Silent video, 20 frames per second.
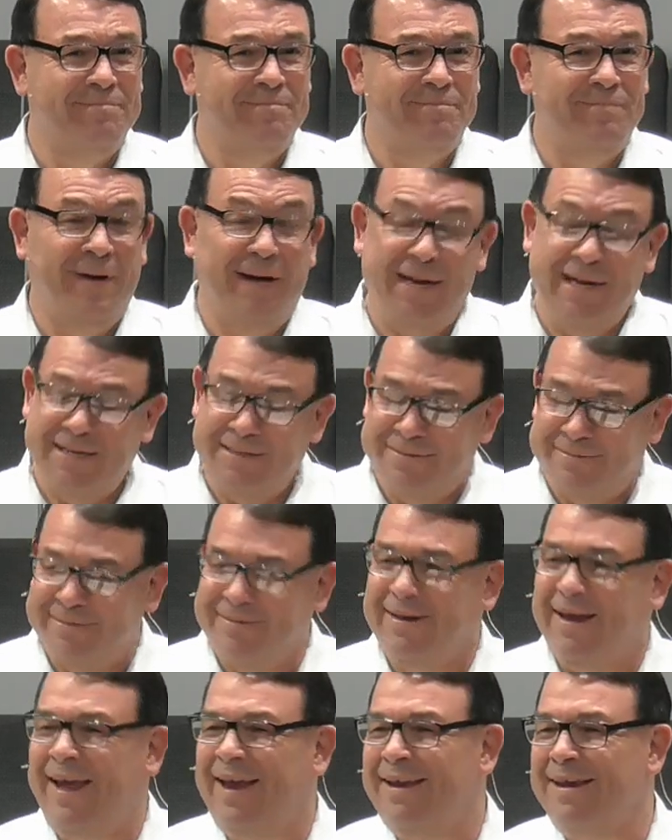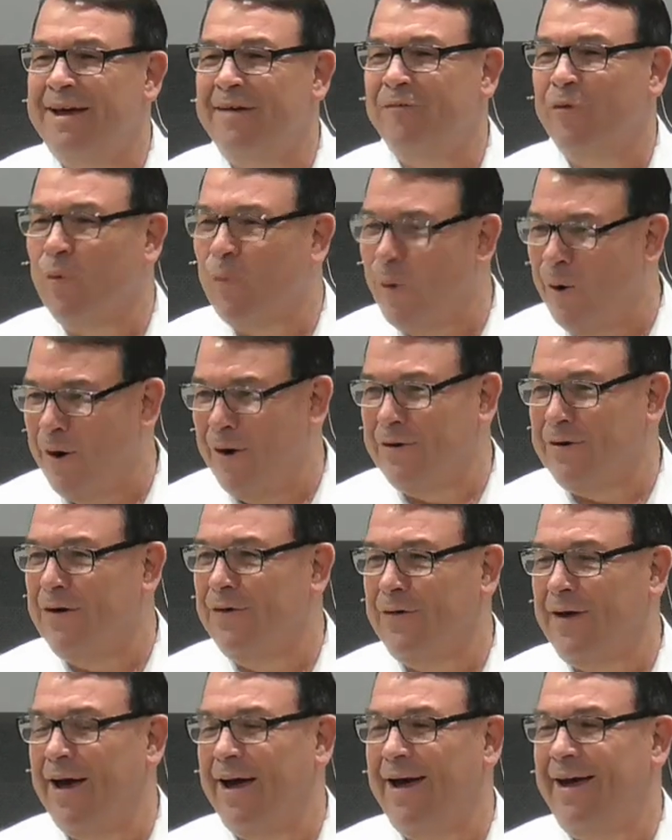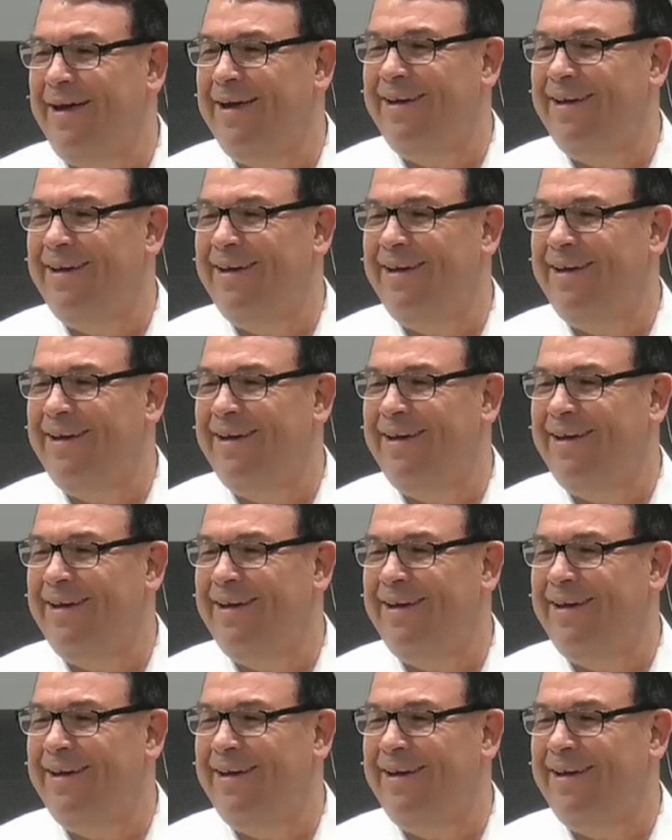But it never worked, okay?